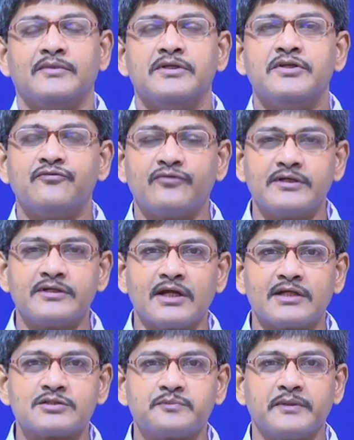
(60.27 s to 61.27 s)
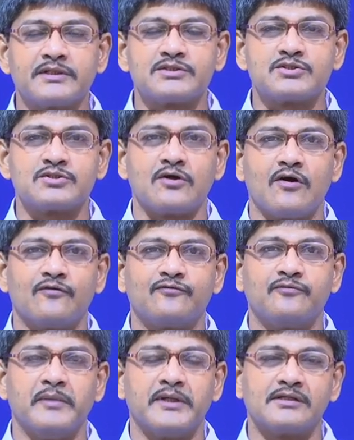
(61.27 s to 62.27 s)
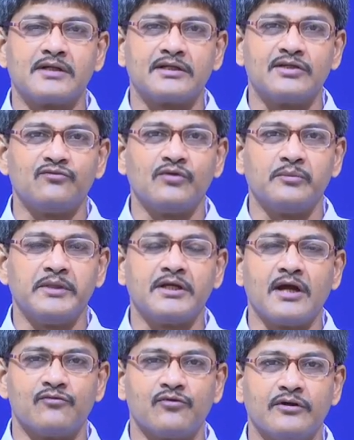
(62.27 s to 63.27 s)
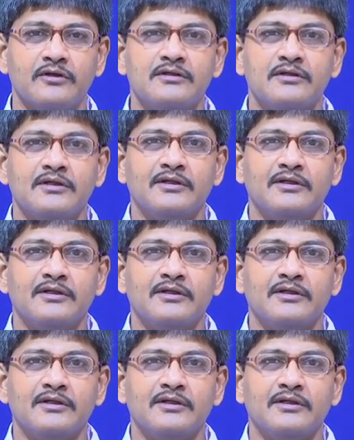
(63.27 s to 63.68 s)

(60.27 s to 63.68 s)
different aspects of metal cutting will be covered